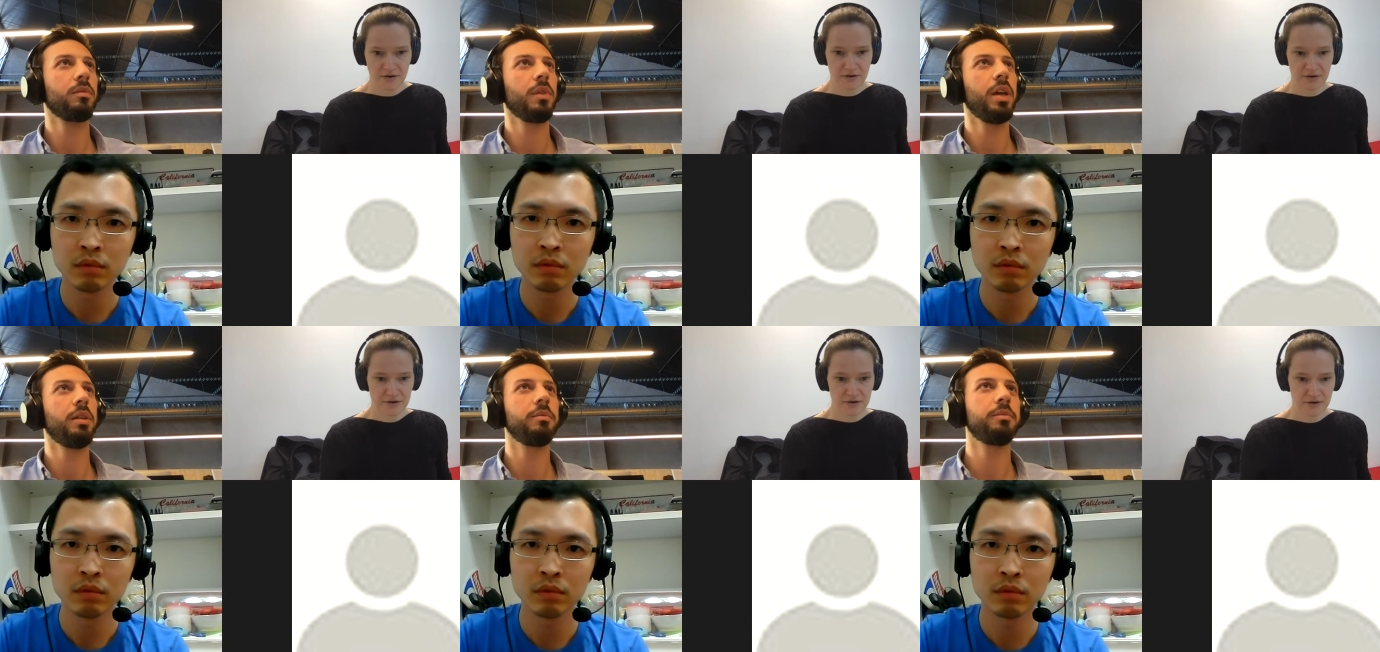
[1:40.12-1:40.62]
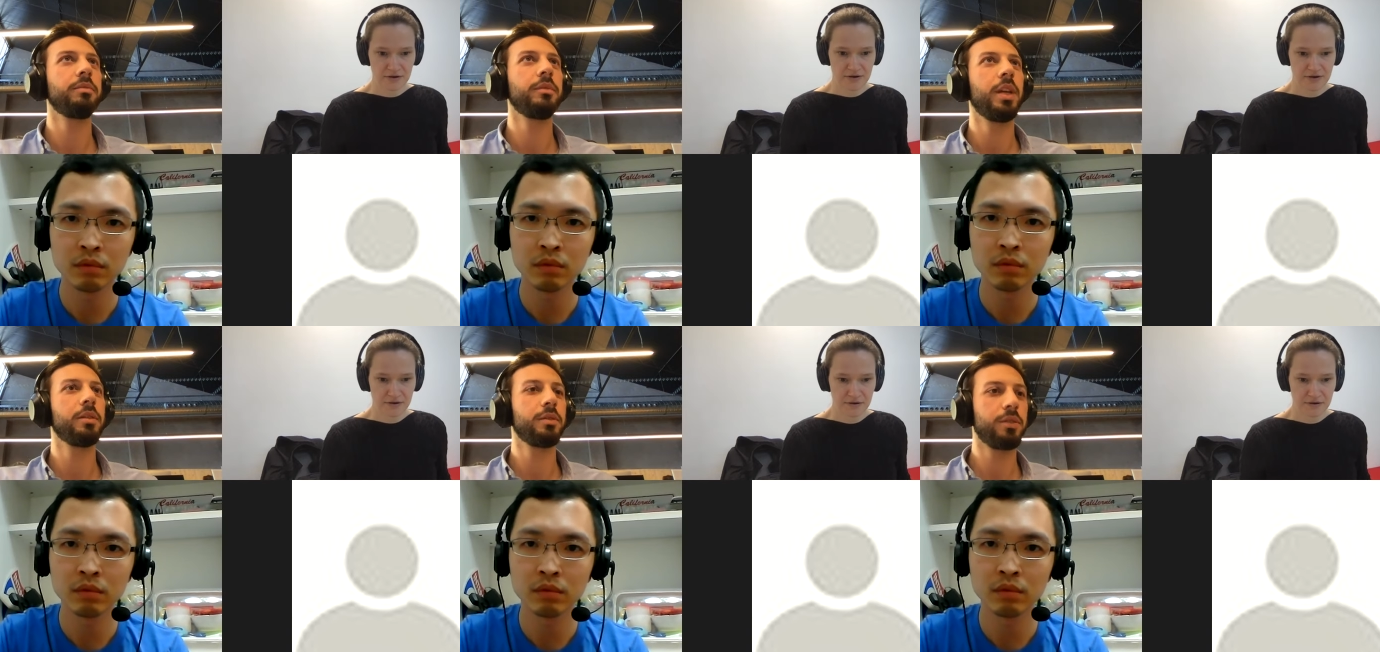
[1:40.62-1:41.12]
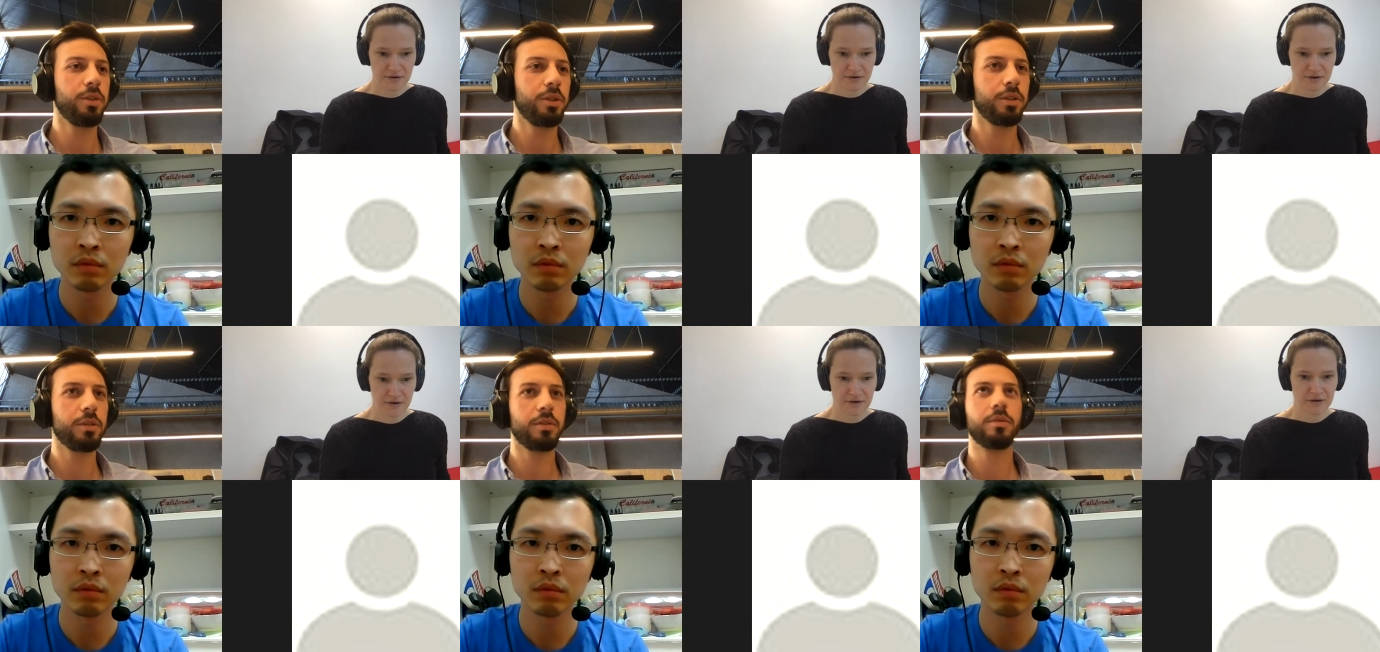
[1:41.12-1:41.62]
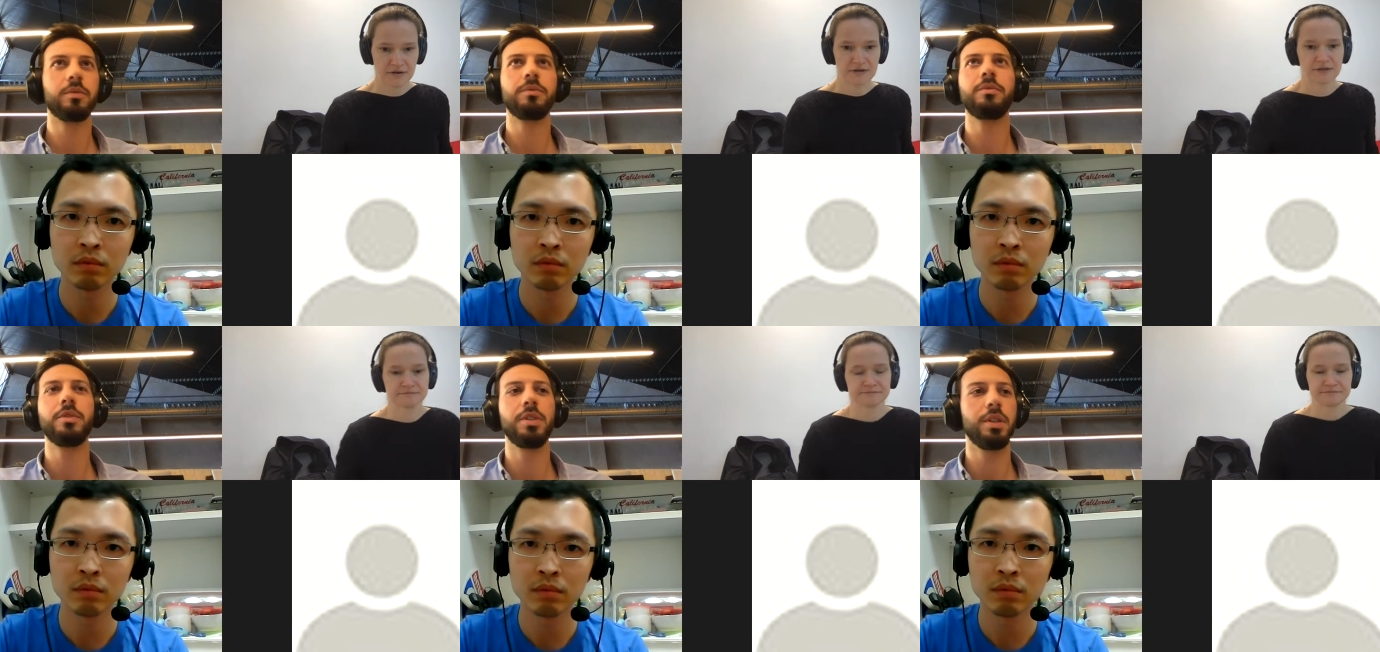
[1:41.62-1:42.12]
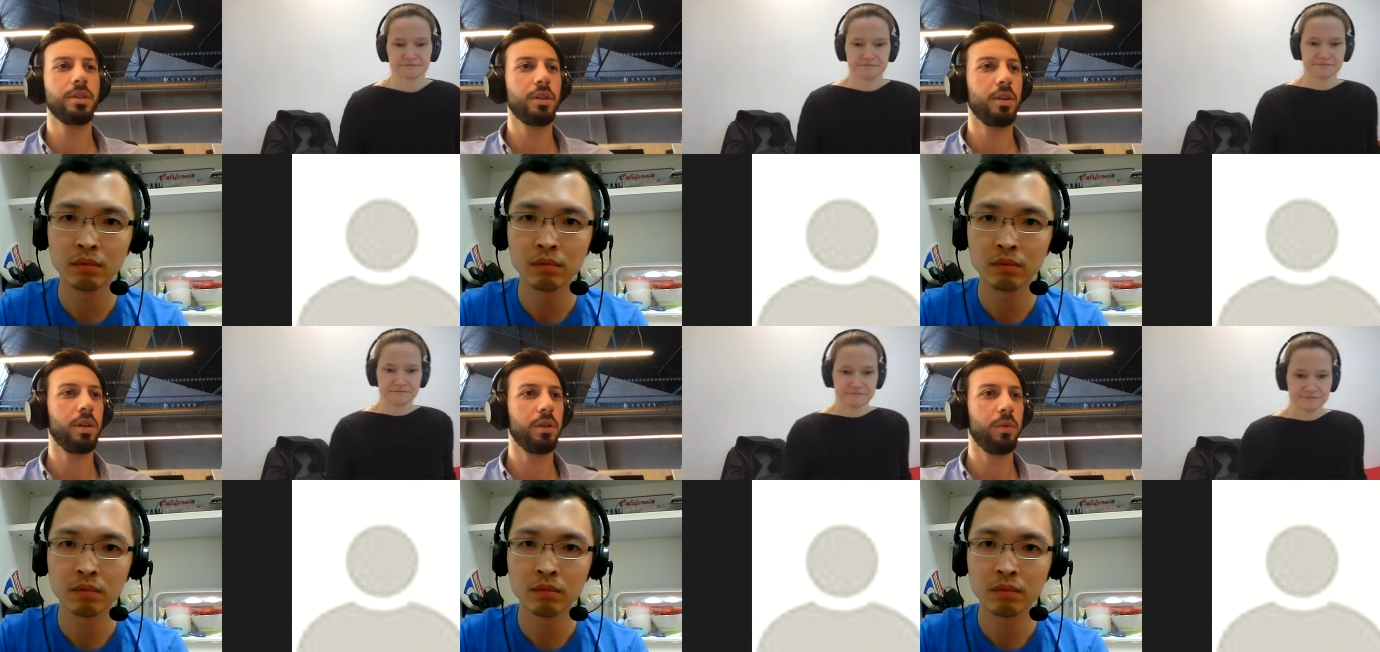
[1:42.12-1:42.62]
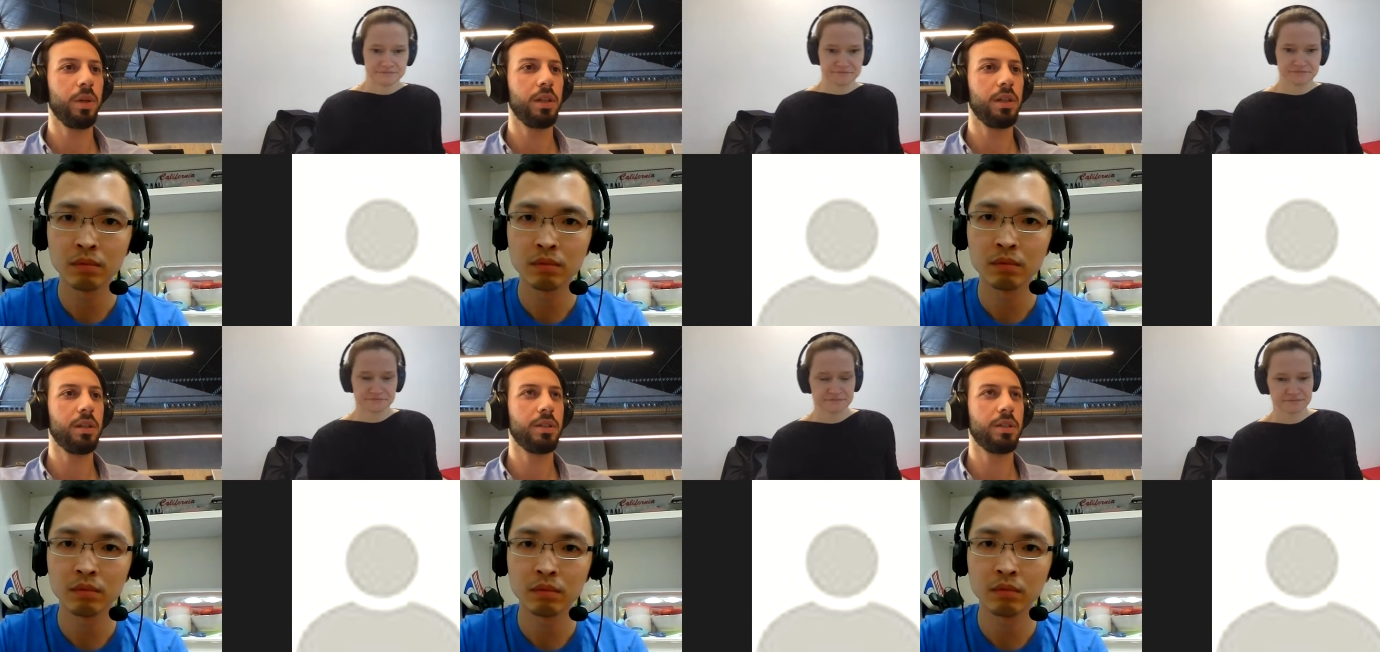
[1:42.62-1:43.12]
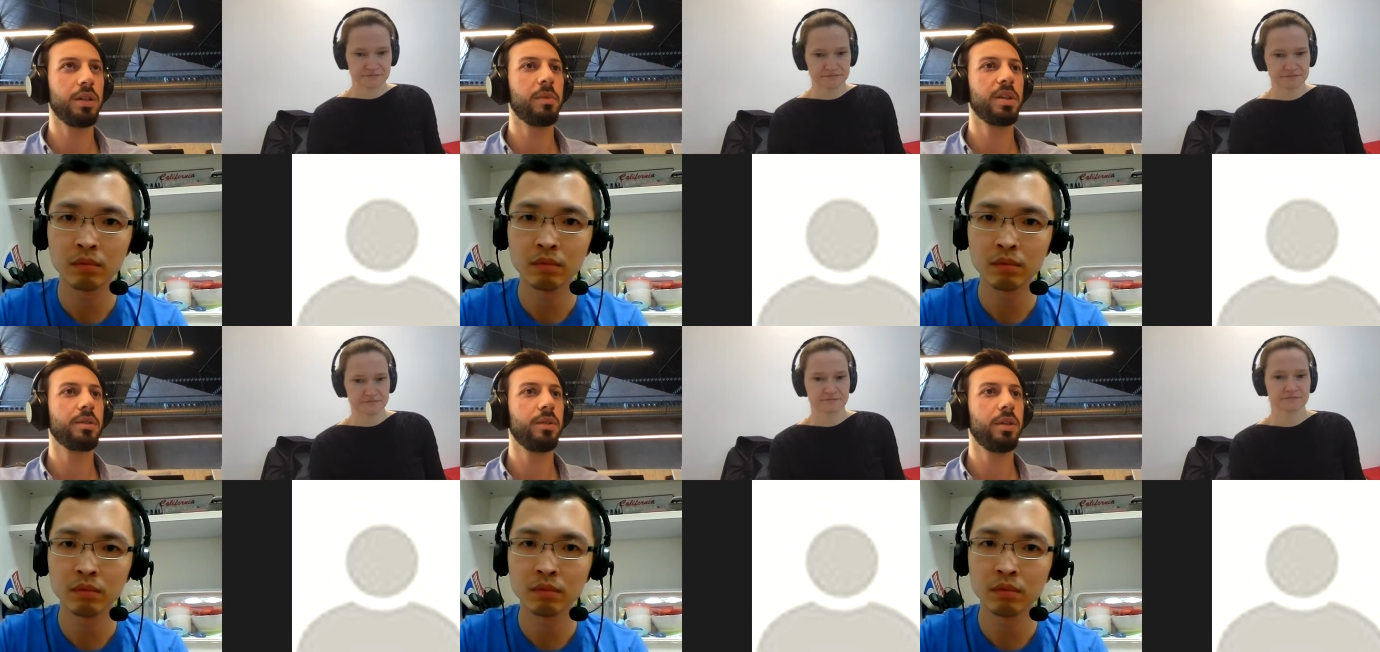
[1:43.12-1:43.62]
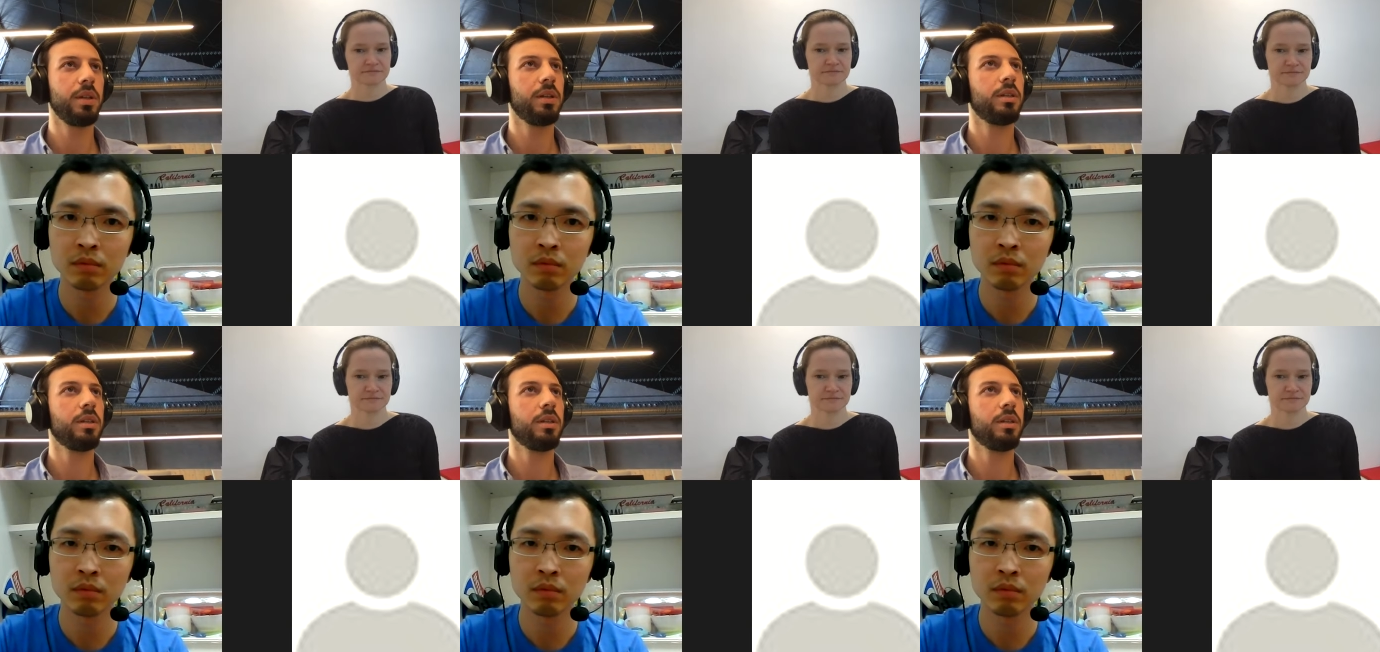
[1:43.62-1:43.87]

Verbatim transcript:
Speaker 1: Hey, yeah, sure. Just gonna quickly share my screen.